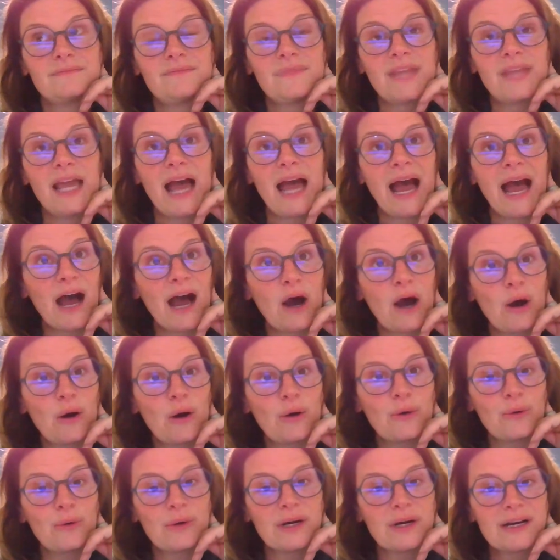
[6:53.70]

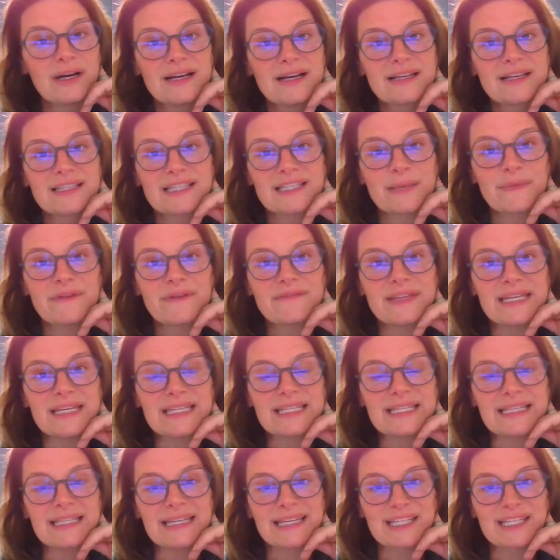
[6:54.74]
how some of these
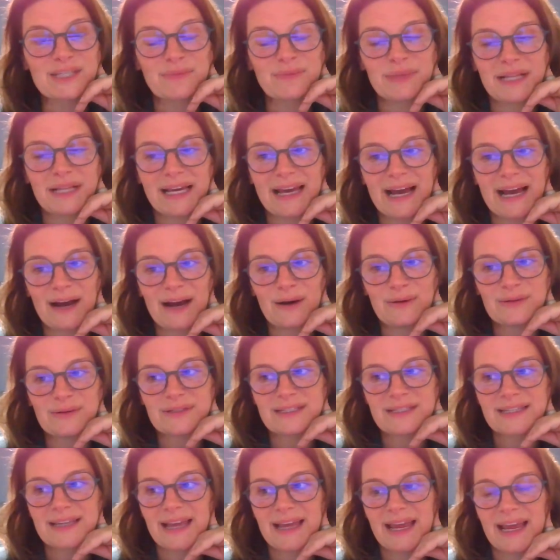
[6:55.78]
things play
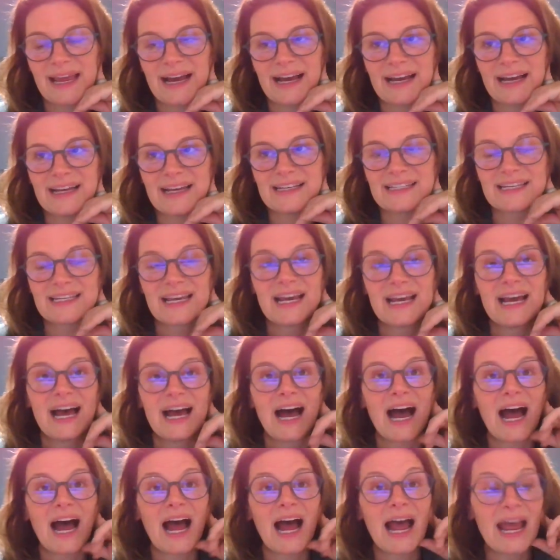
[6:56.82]
out. And
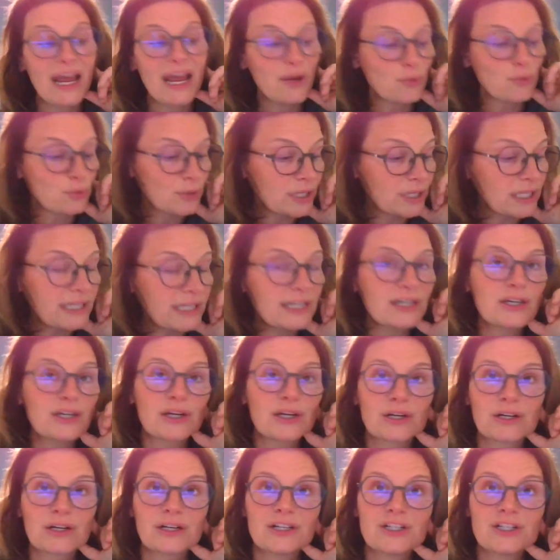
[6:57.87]
I really
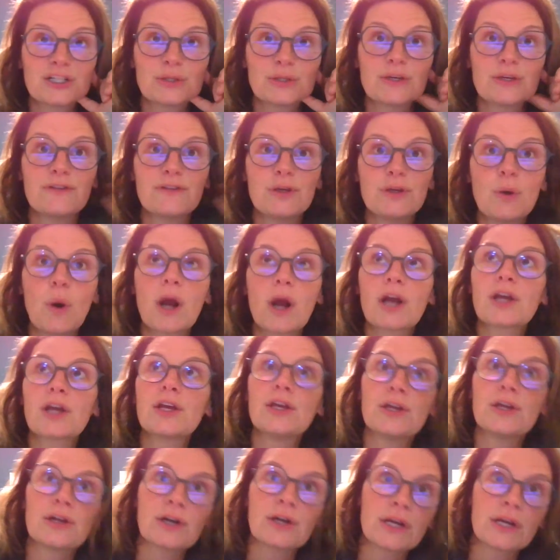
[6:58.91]
encourage you, if you are
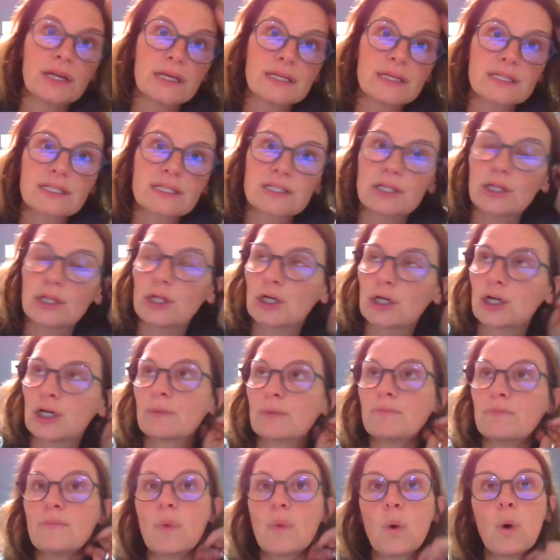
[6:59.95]
curious to learn
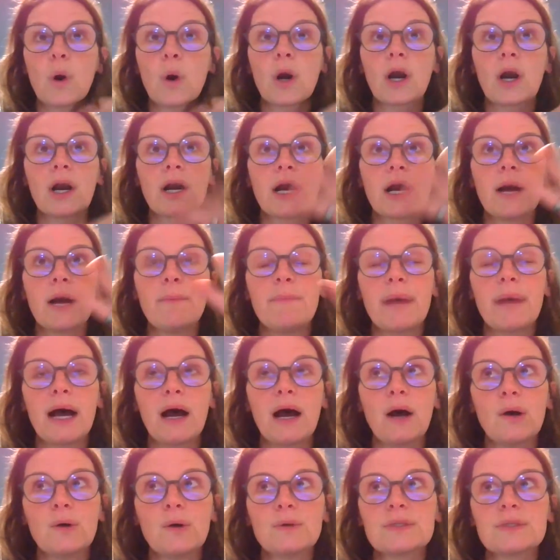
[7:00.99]
more
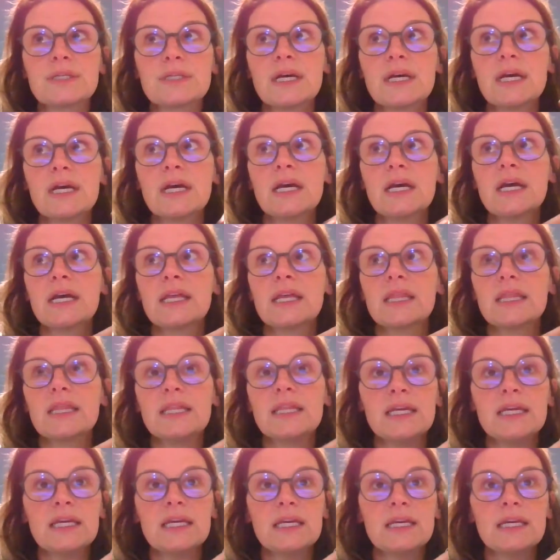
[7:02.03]
about
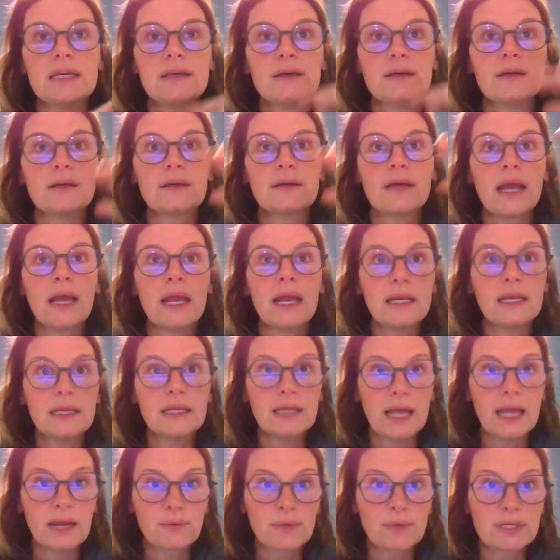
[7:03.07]
the
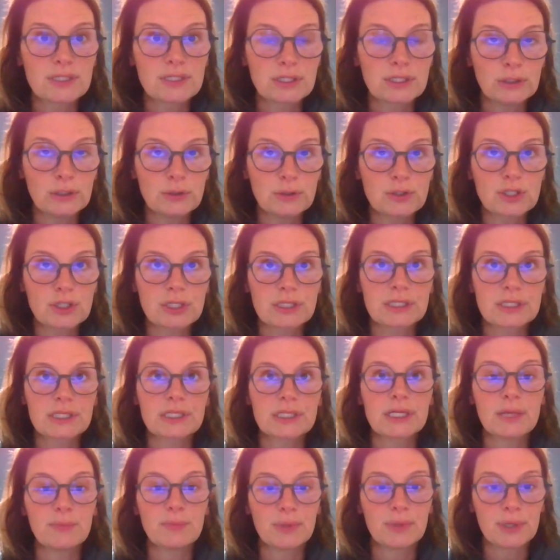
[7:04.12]
ADA resolutions that
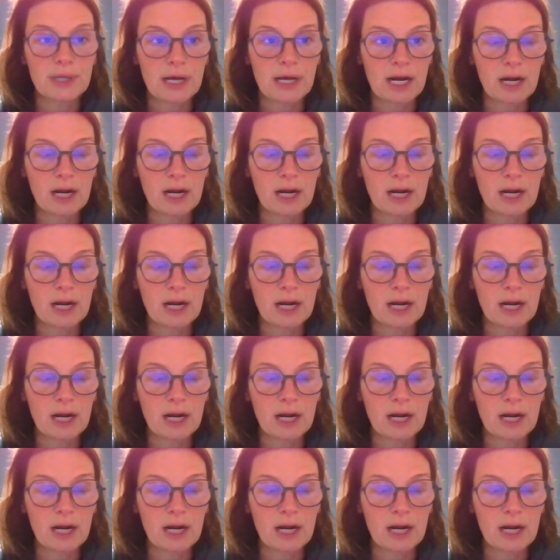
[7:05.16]
they put out